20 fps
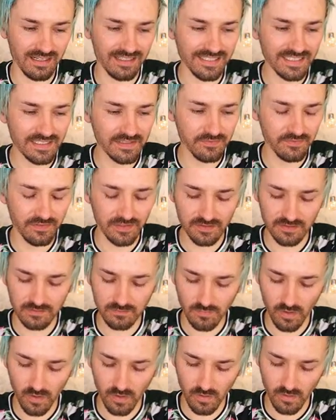cling
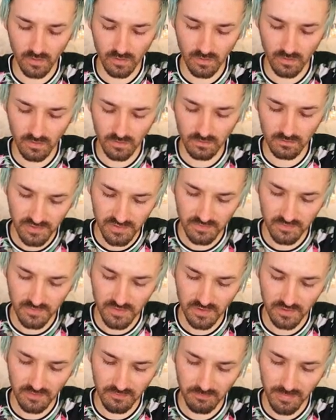film or some
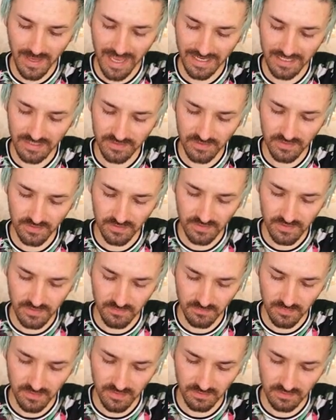sort of packaging or
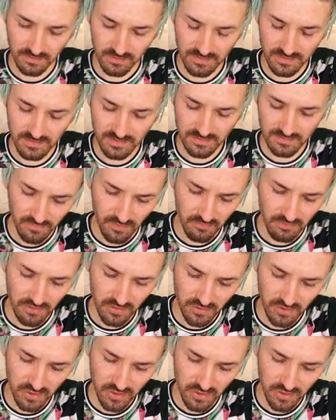something. It's very